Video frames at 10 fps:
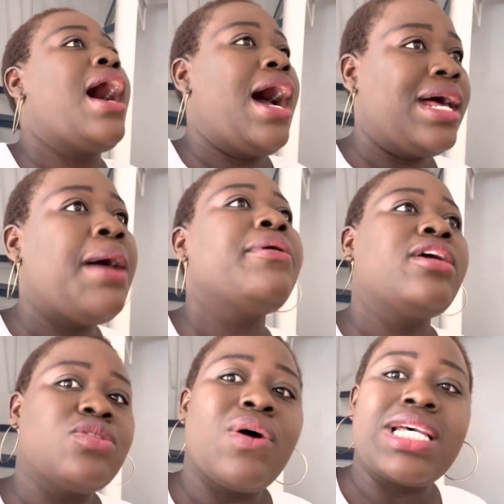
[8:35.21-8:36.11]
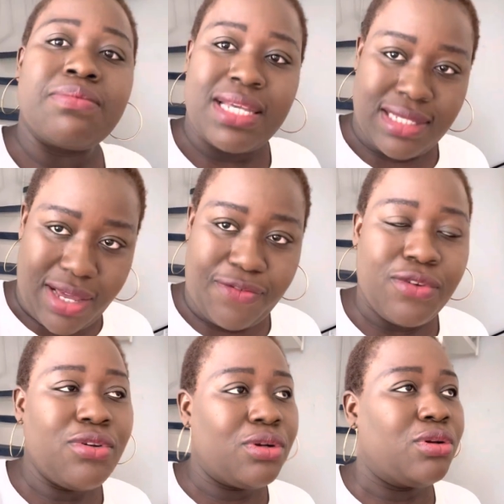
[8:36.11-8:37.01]
And I begin to ask myself,
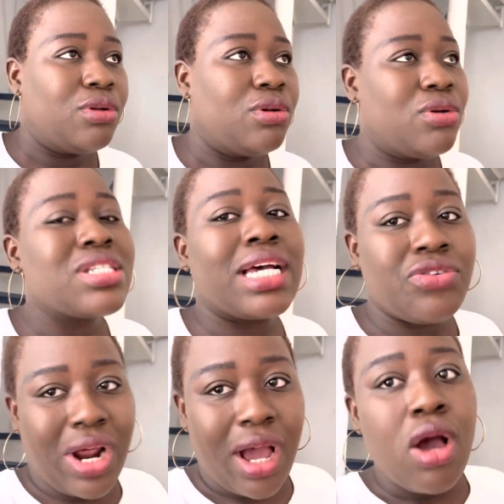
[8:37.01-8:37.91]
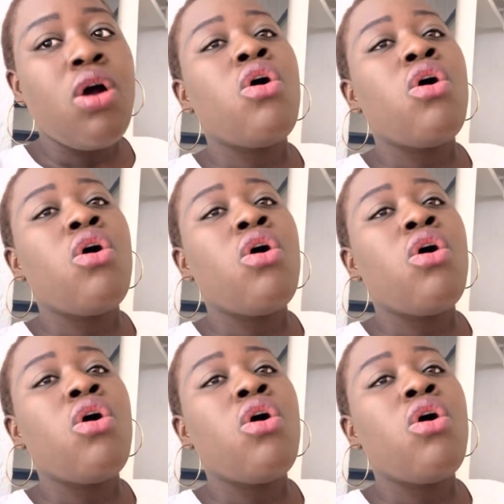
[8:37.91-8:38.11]
no, Sandra,